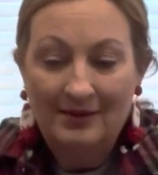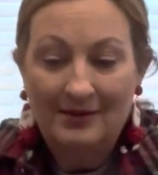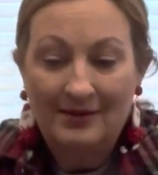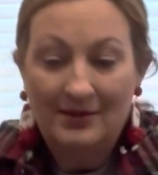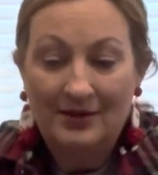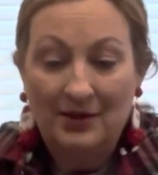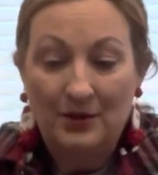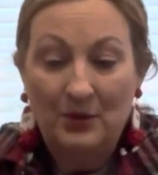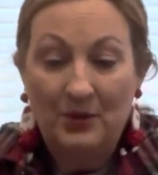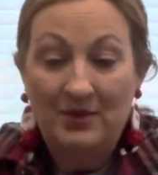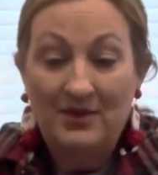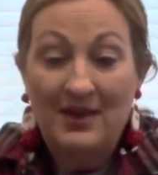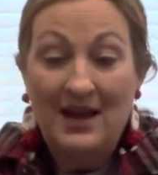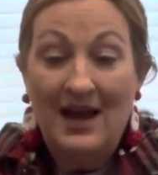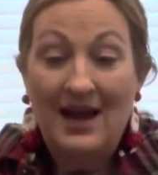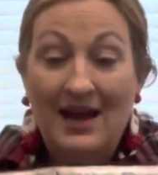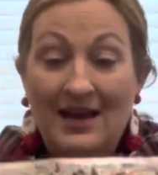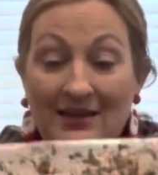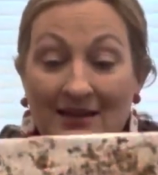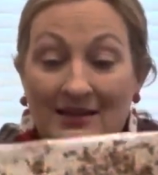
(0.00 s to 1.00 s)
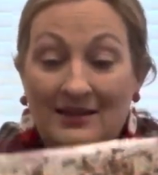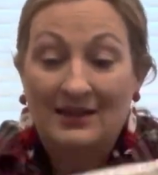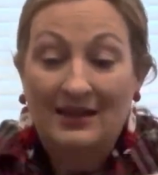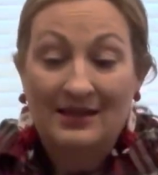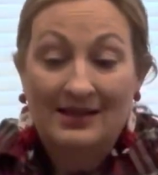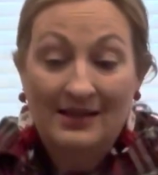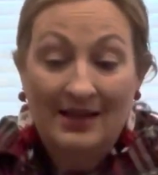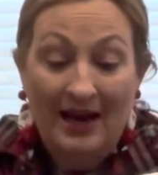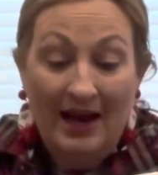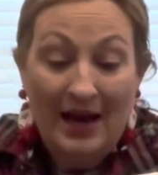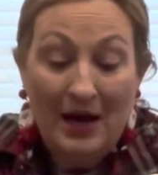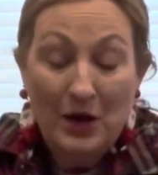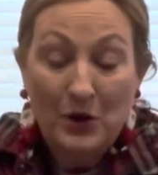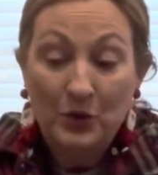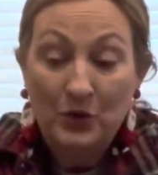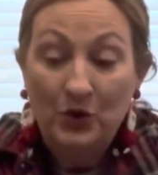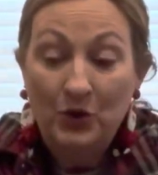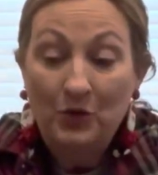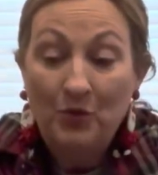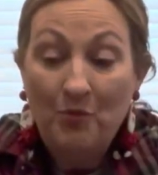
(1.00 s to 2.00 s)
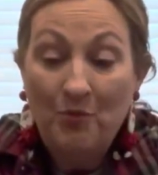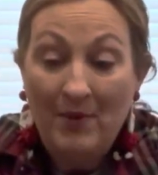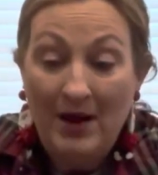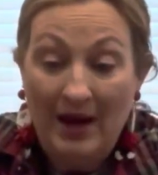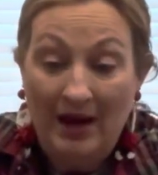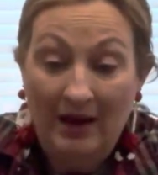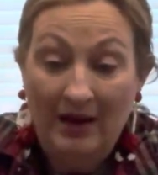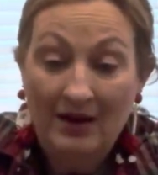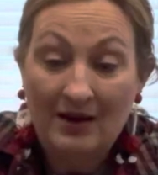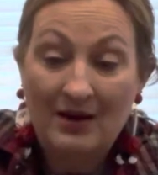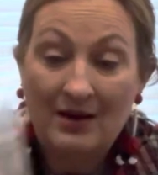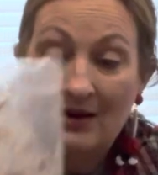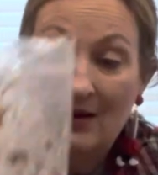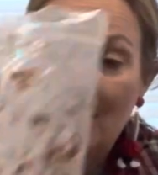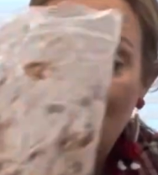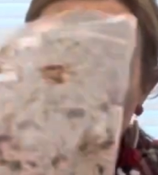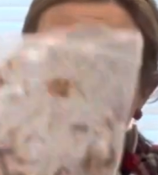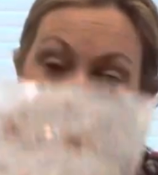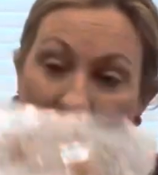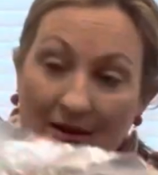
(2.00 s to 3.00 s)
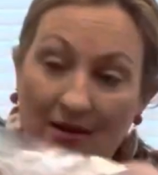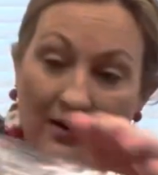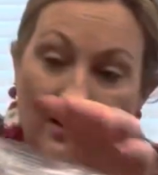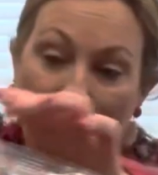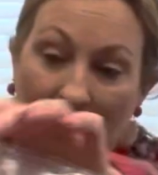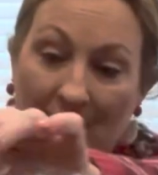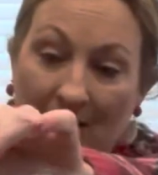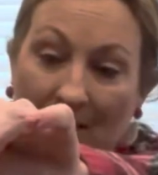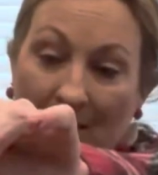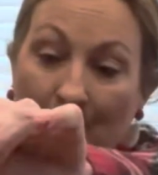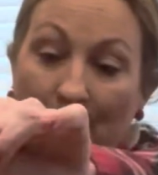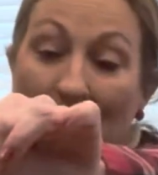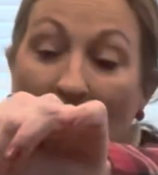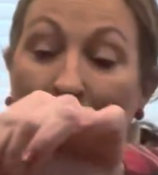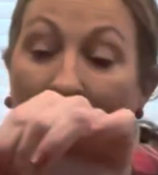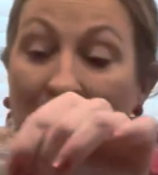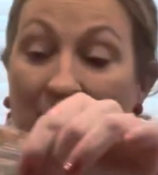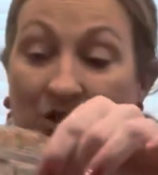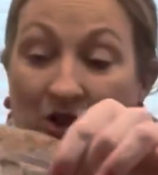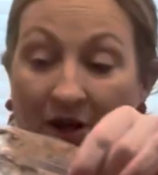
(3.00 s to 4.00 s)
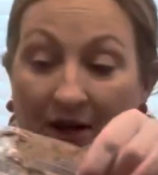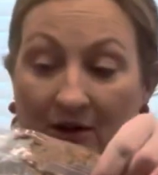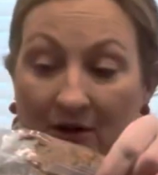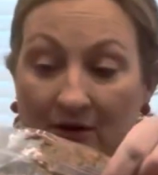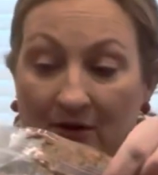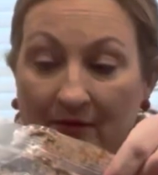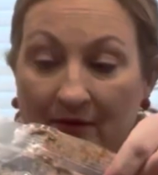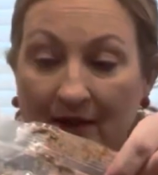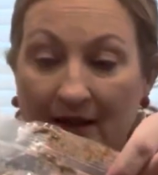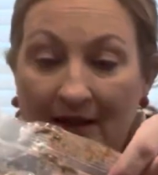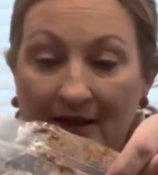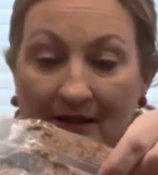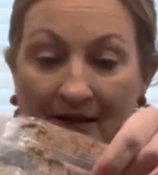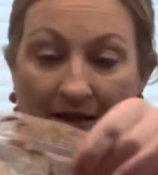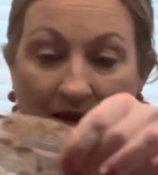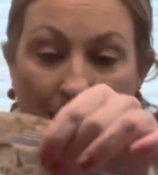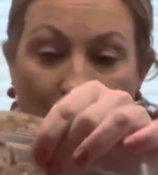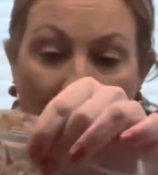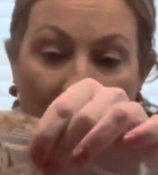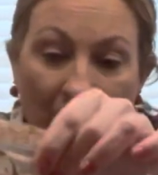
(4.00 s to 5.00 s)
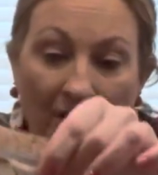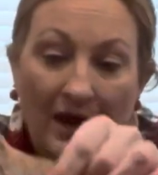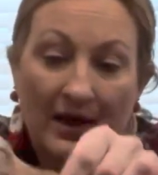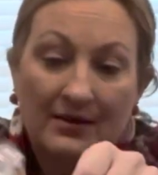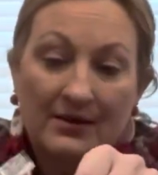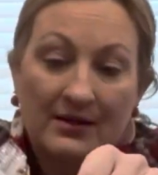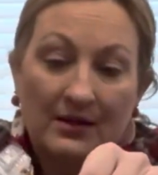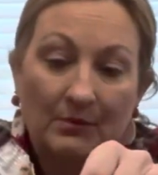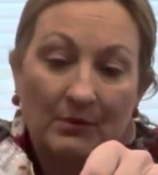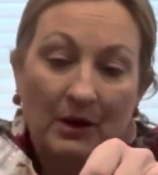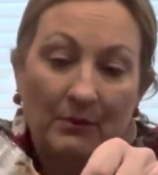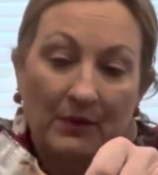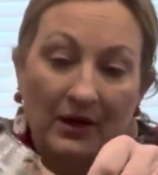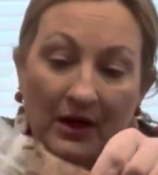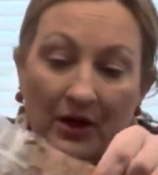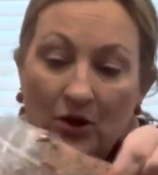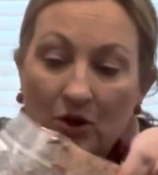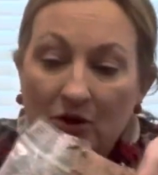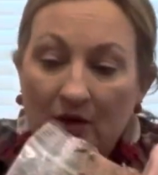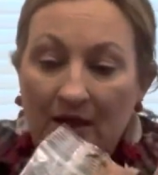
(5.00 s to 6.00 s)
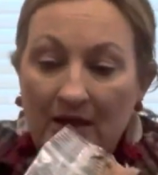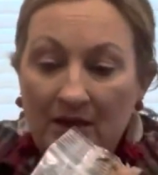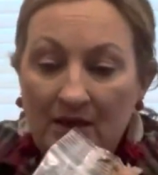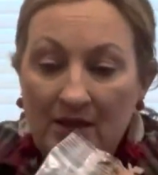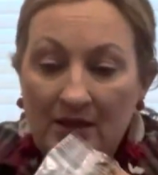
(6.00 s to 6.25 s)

So that is how you make puppy chow. And see, we've got some up here that is